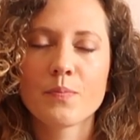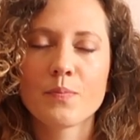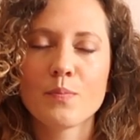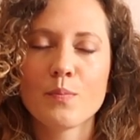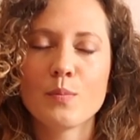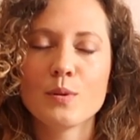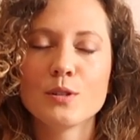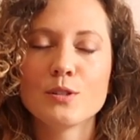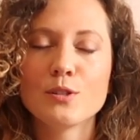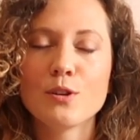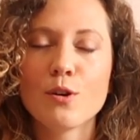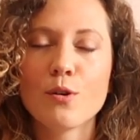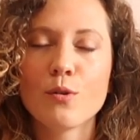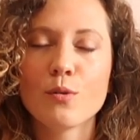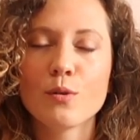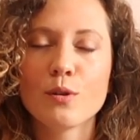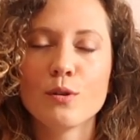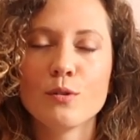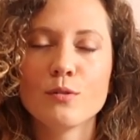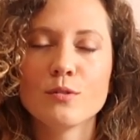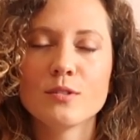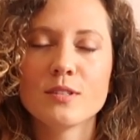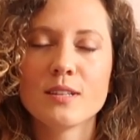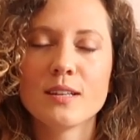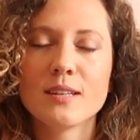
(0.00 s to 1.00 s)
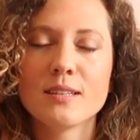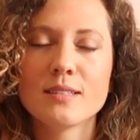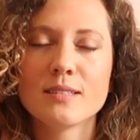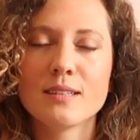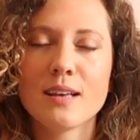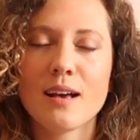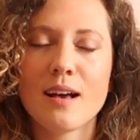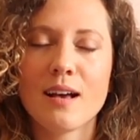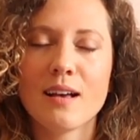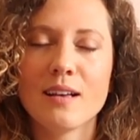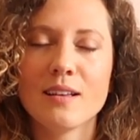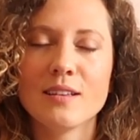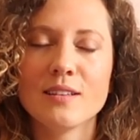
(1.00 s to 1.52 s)
But don't use this
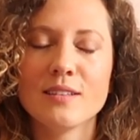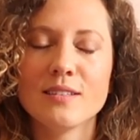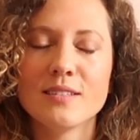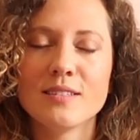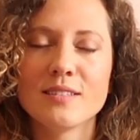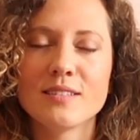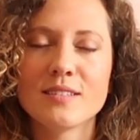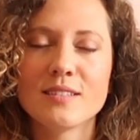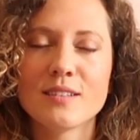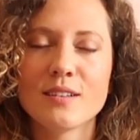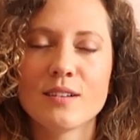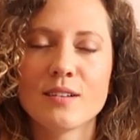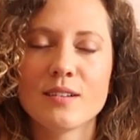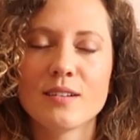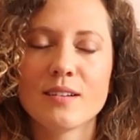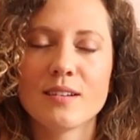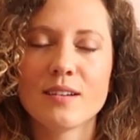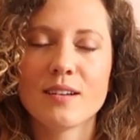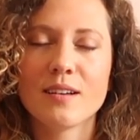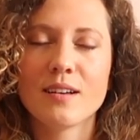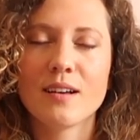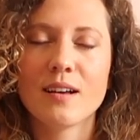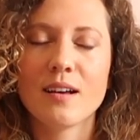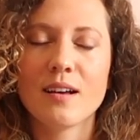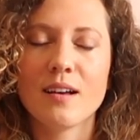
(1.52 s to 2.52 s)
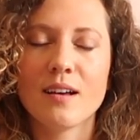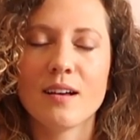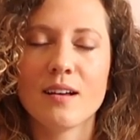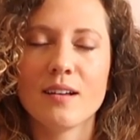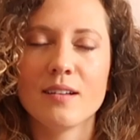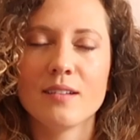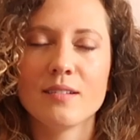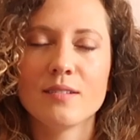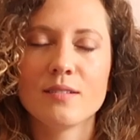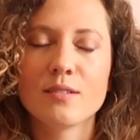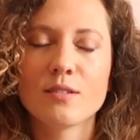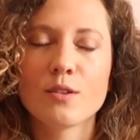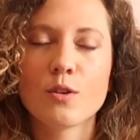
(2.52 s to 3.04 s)
as
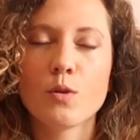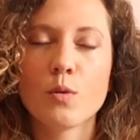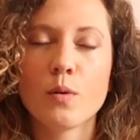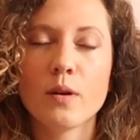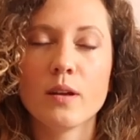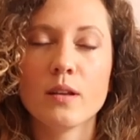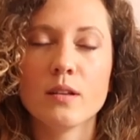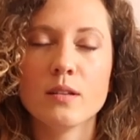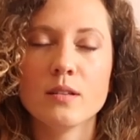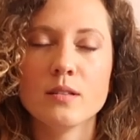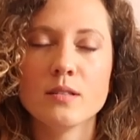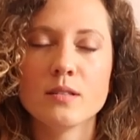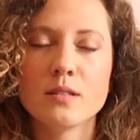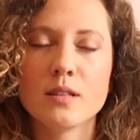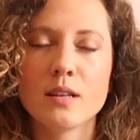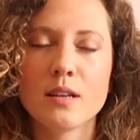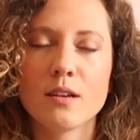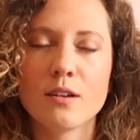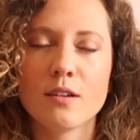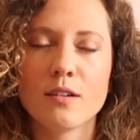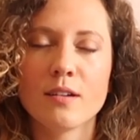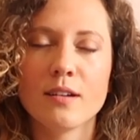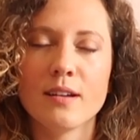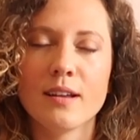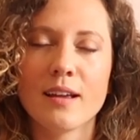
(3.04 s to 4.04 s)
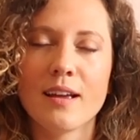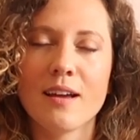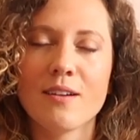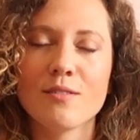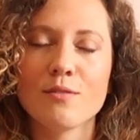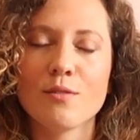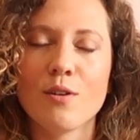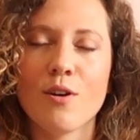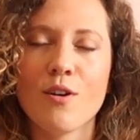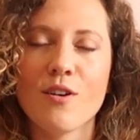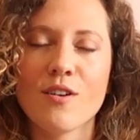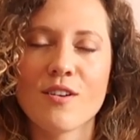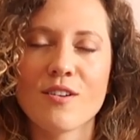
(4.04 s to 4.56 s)
a quiz that you're going to get
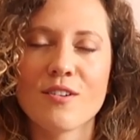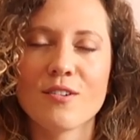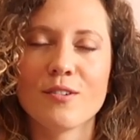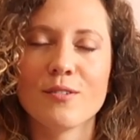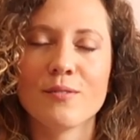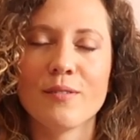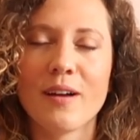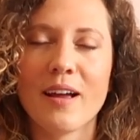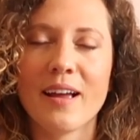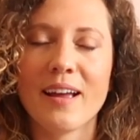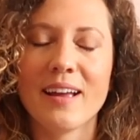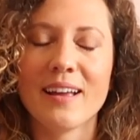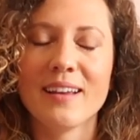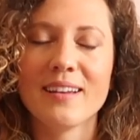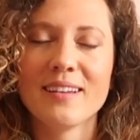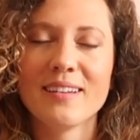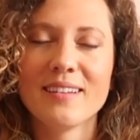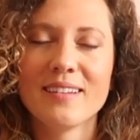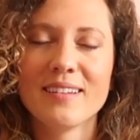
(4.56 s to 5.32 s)
wrong or right.